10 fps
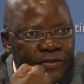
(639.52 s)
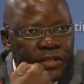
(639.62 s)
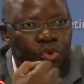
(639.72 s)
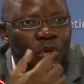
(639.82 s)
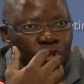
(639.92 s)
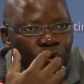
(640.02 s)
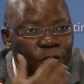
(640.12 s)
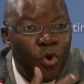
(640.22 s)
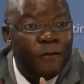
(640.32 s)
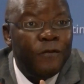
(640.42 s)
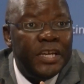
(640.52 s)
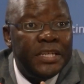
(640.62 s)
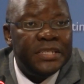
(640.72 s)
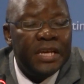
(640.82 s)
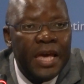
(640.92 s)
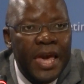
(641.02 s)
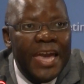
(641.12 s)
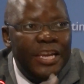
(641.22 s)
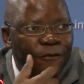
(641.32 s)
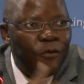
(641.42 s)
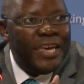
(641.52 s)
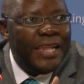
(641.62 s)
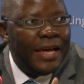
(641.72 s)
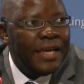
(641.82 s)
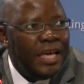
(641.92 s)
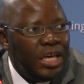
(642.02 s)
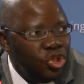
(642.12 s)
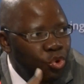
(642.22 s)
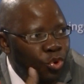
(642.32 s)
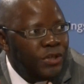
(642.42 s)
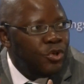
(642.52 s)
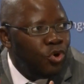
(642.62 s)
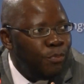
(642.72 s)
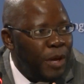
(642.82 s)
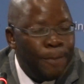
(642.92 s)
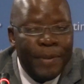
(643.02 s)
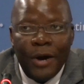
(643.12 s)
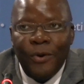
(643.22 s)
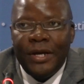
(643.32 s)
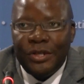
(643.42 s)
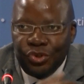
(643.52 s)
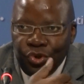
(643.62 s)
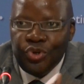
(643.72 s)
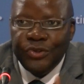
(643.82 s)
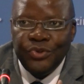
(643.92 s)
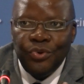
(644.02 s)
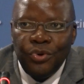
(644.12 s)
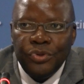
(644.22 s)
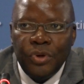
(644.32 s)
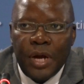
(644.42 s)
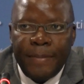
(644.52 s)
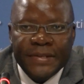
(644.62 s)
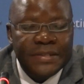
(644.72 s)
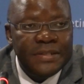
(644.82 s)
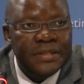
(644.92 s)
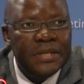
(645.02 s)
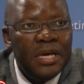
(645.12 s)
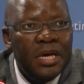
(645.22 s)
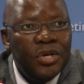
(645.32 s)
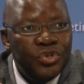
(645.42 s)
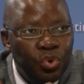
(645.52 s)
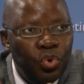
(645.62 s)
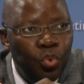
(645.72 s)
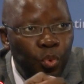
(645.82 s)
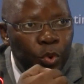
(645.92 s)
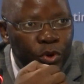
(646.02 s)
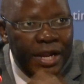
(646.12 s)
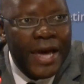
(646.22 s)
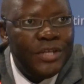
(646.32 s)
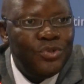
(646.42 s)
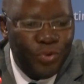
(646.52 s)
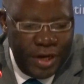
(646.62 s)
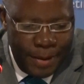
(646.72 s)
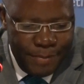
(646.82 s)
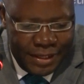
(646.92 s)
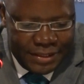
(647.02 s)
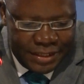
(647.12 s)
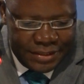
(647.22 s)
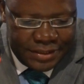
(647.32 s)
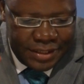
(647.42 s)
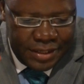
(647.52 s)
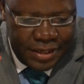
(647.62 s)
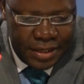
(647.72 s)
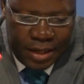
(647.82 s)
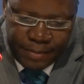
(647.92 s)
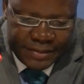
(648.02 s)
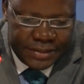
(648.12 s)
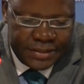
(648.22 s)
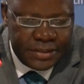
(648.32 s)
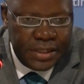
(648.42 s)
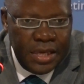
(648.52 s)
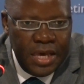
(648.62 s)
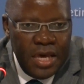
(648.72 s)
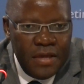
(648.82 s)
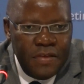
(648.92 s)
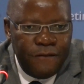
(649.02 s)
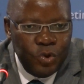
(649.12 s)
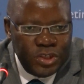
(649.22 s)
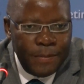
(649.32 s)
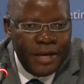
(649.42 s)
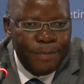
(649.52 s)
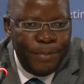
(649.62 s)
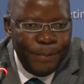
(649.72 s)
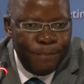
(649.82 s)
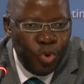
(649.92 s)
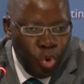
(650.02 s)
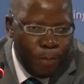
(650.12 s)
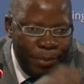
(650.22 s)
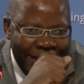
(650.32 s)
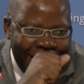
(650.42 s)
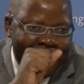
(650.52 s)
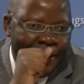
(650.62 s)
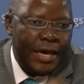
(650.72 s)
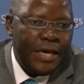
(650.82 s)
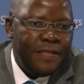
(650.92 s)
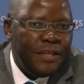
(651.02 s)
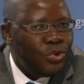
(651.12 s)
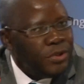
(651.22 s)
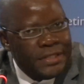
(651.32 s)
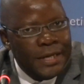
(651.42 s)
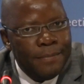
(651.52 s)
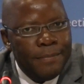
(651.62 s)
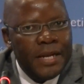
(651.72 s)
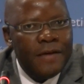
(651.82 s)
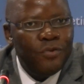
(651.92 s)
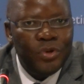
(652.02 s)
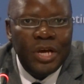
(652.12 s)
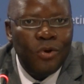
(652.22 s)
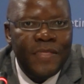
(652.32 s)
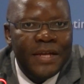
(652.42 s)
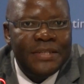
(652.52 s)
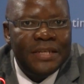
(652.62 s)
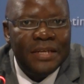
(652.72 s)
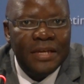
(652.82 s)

situation of conflict and failure, you lose your manpower, you lose your capacity. So we would like to rehabilitate capacity. The future might look bleak in the short term, but I have no doubt that